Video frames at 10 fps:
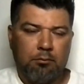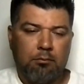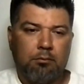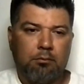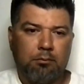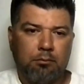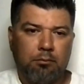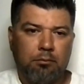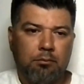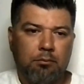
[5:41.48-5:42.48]

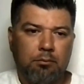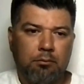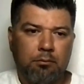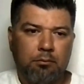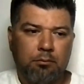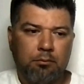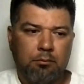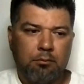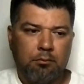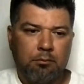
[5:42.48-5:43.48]

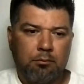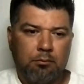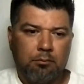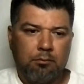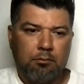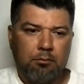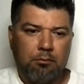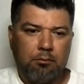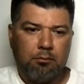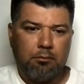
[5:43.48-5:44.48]

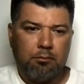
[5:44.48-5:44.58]
[no speech]